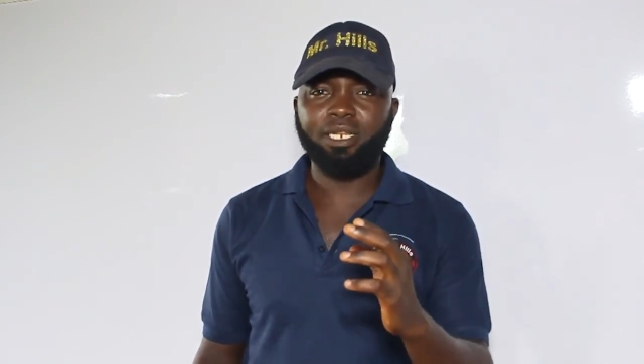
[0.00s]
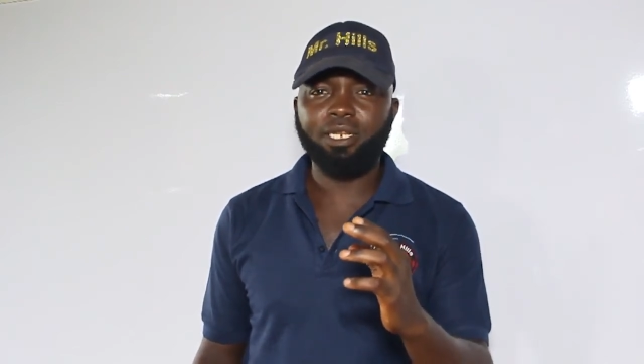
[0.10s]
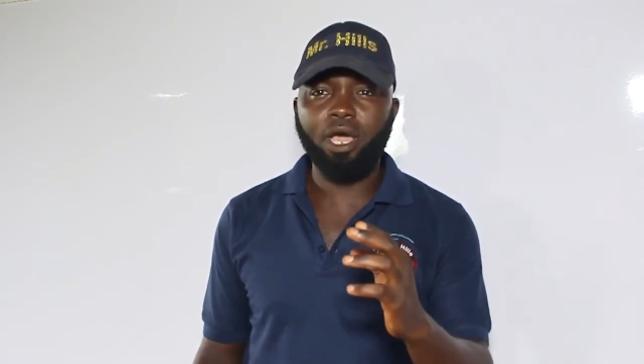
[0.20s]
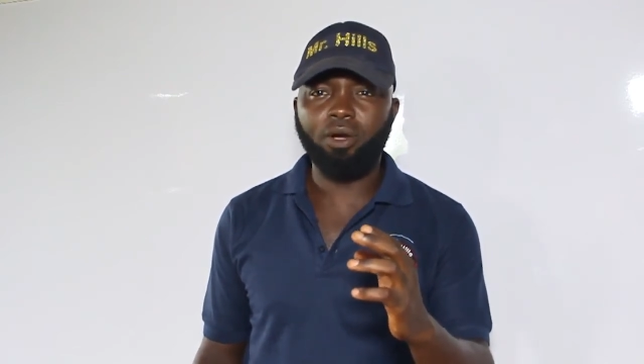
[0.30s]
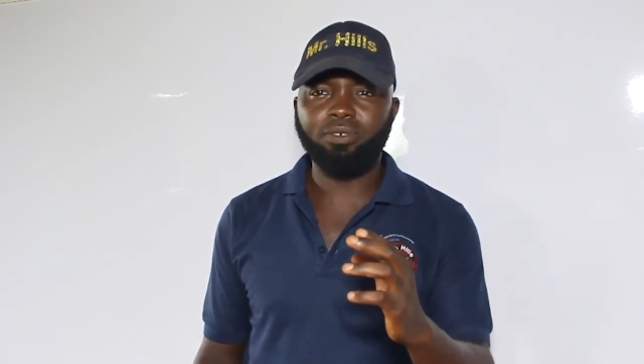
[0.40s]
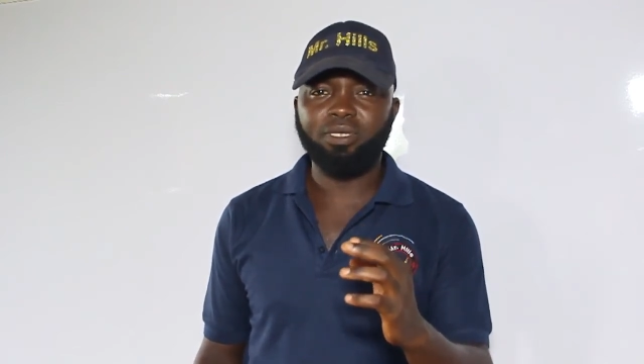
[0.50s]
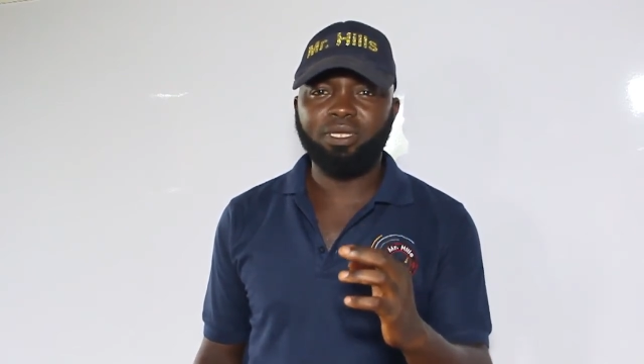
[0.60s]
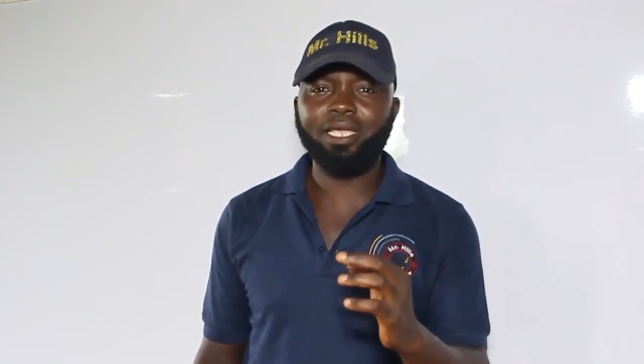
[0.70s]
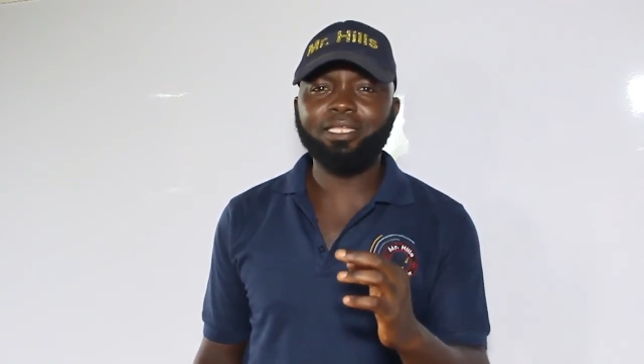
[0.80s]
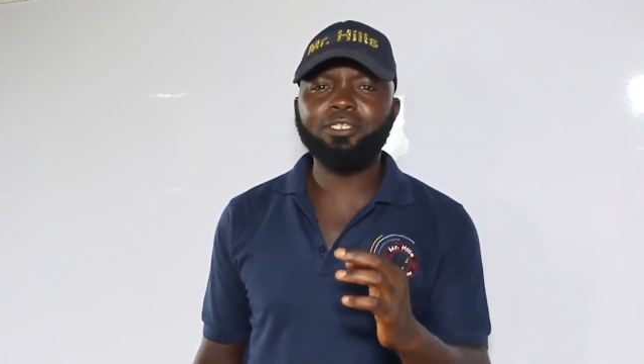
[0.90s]
No,
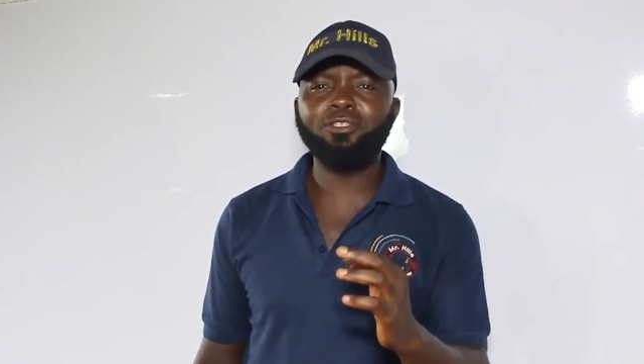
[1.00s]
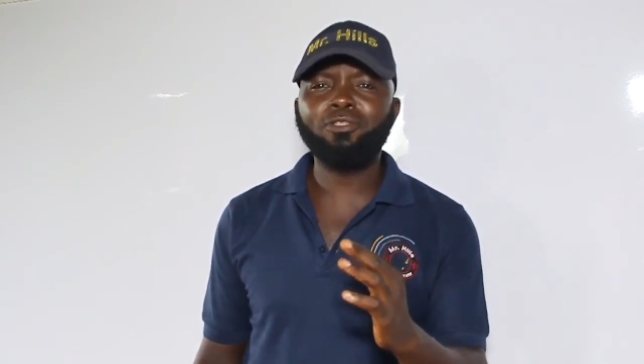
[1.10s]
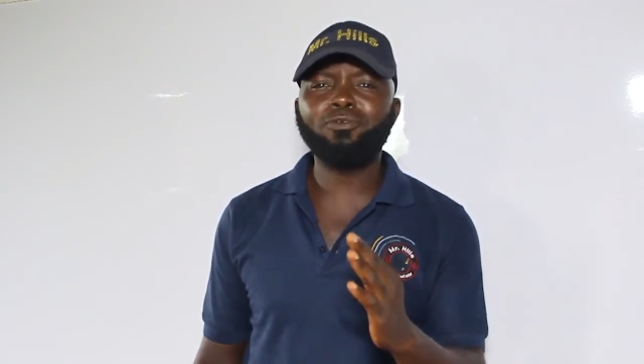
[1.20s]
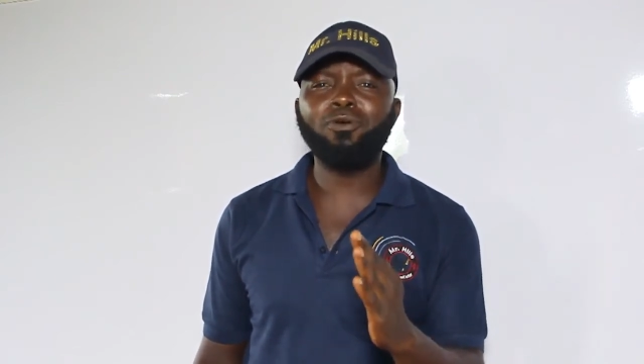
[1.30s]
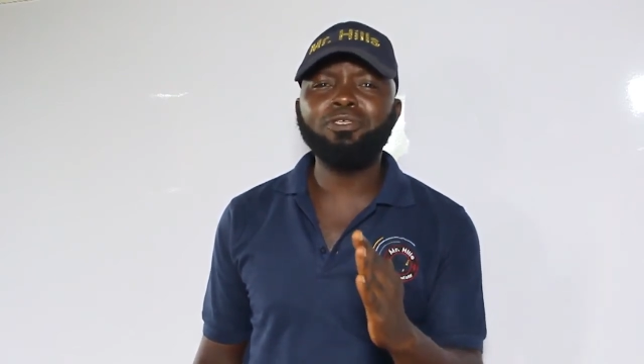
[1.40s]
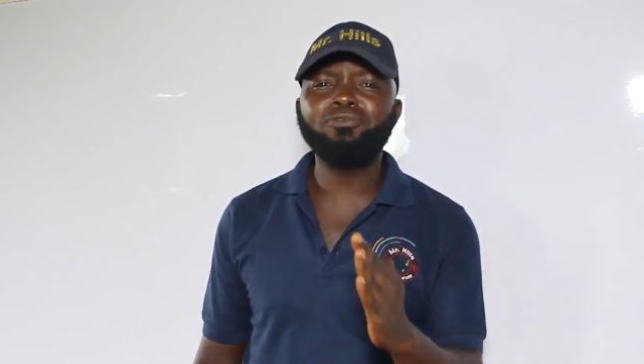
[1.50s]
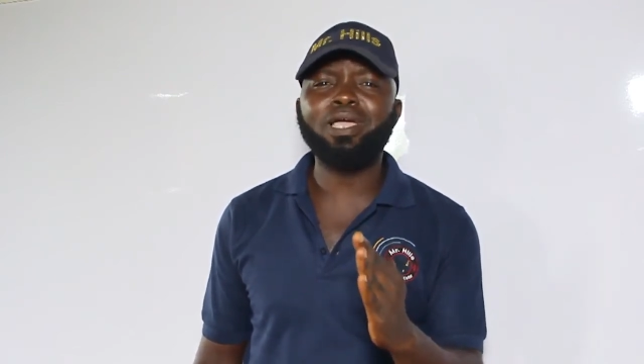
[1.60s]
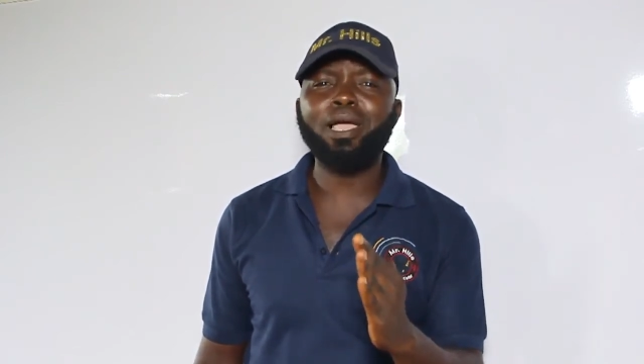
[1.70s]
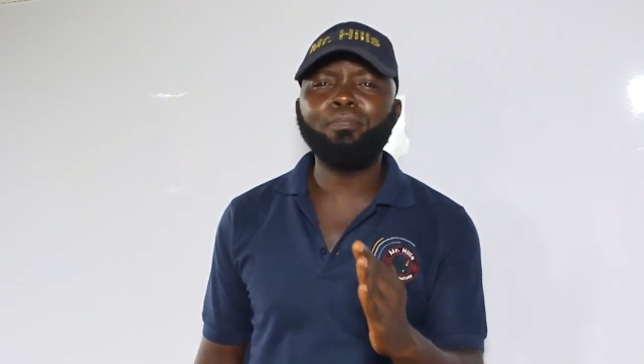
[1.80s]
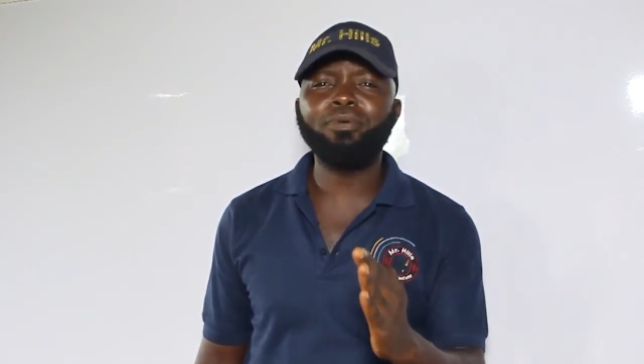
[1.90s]
it is not going
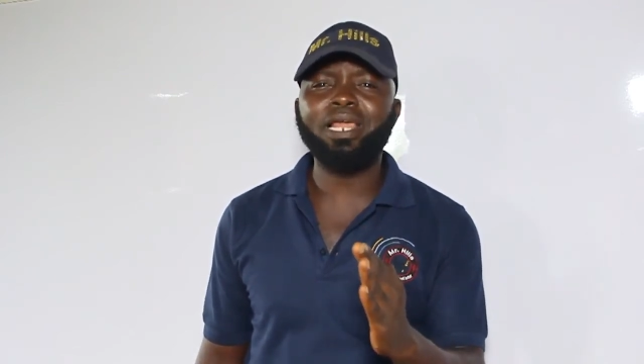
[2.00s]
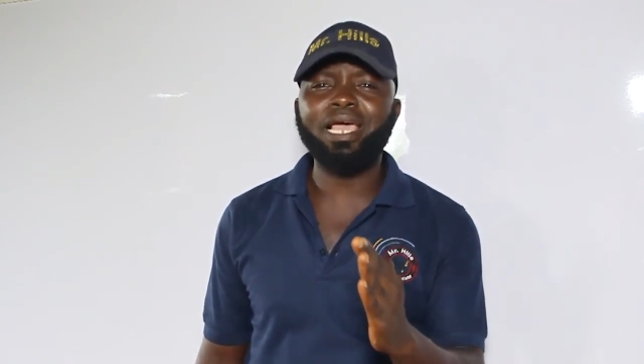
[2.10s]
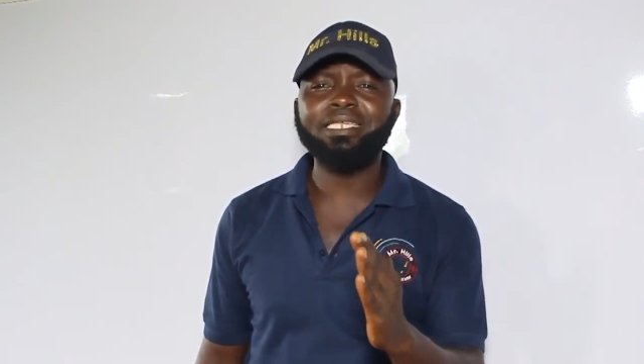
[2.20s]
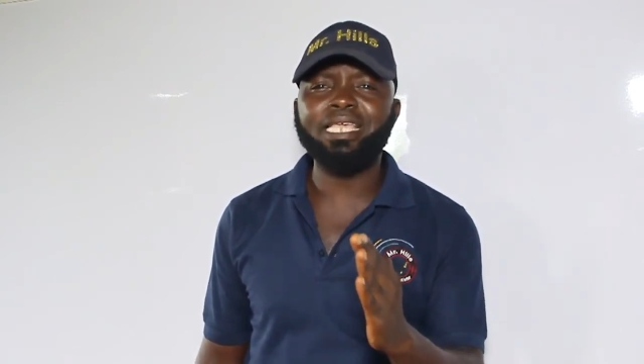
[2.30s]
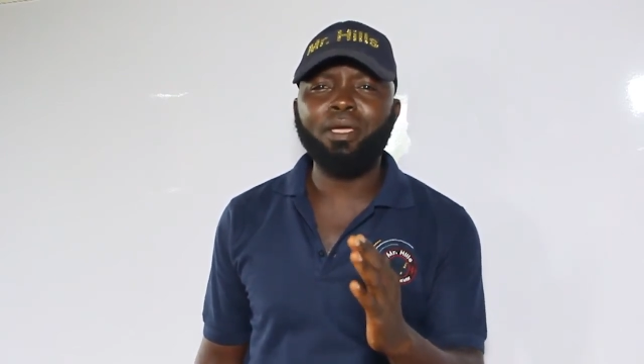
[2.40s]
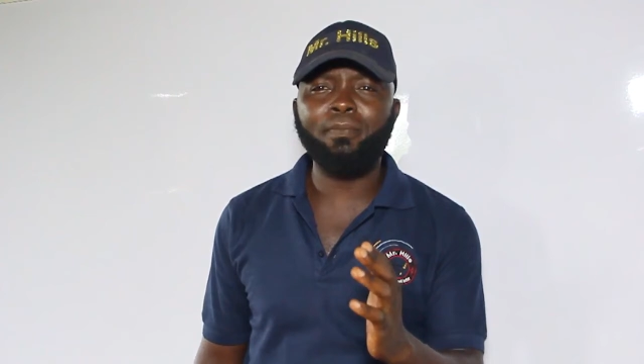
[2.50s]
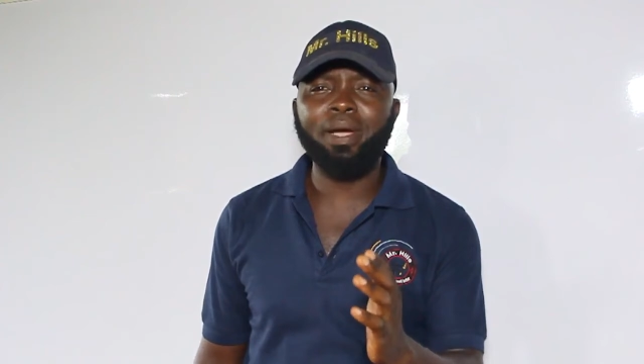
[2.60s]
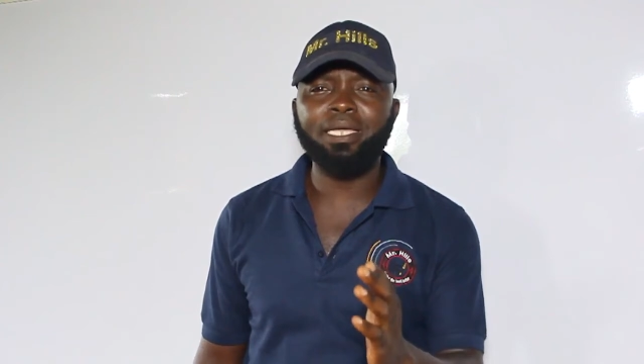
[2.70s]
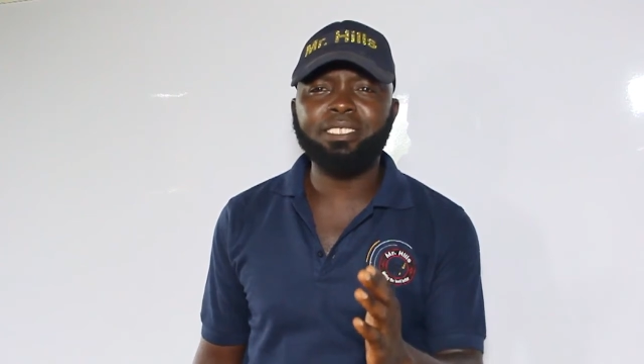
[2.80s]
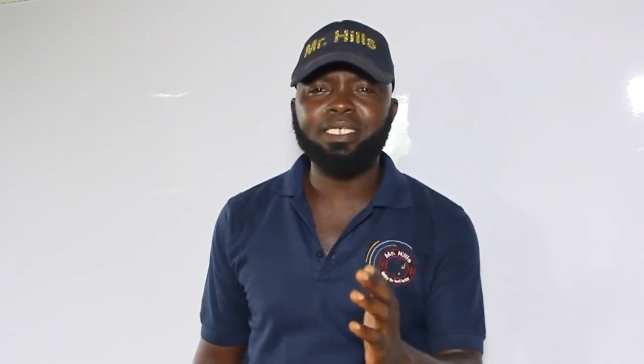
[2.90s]
to happen as a
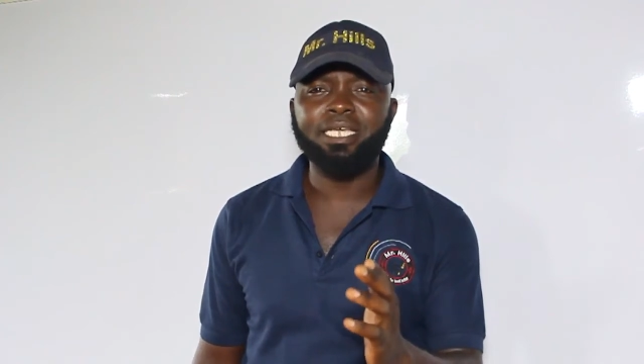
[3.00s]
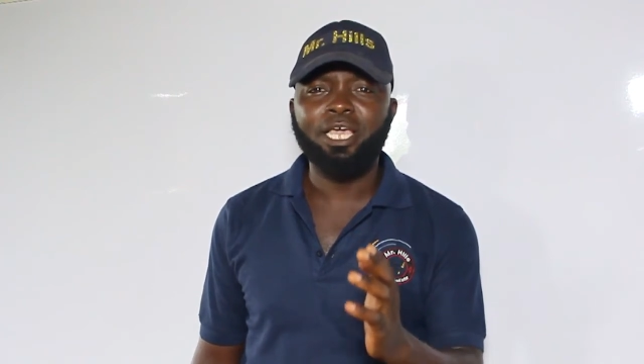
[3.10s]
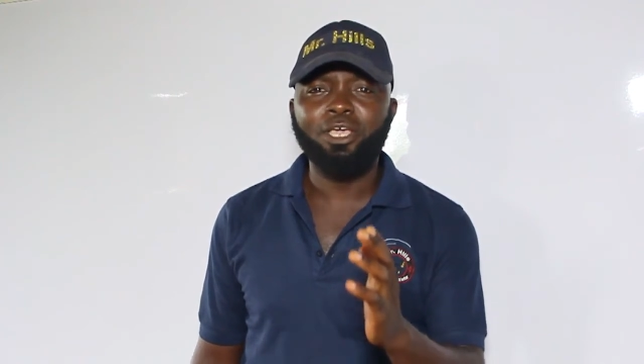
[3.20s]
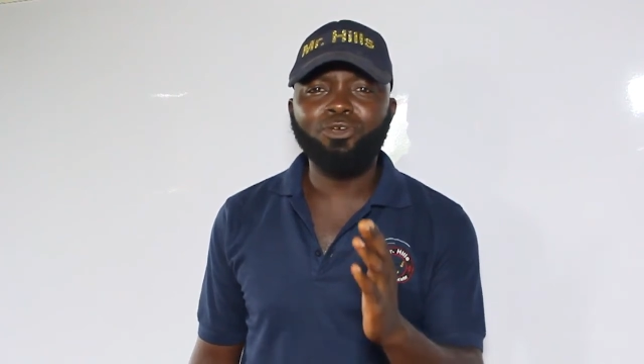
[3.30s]
magic.